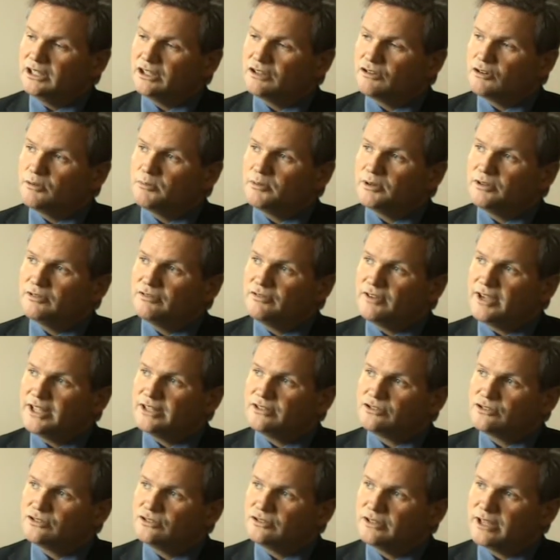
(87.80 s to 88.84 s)
a criminal
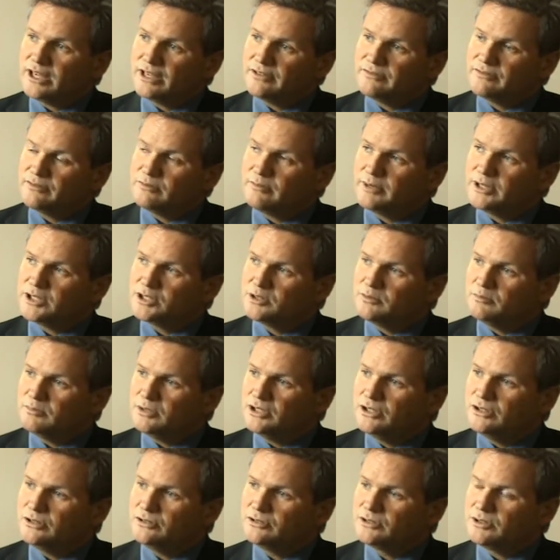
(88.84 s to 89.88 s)
offence should that information be
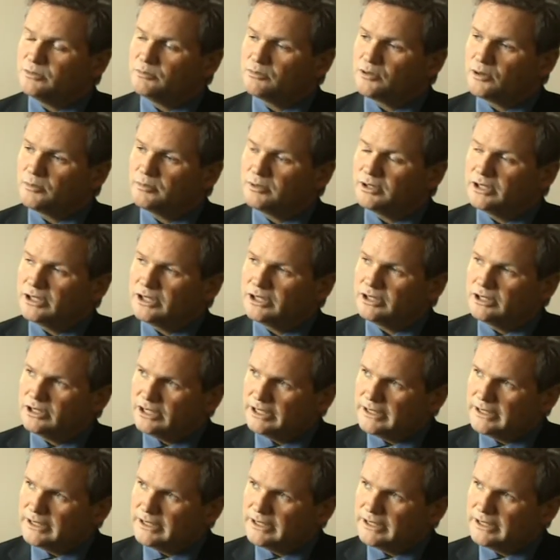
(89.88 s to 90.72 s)
used improperly.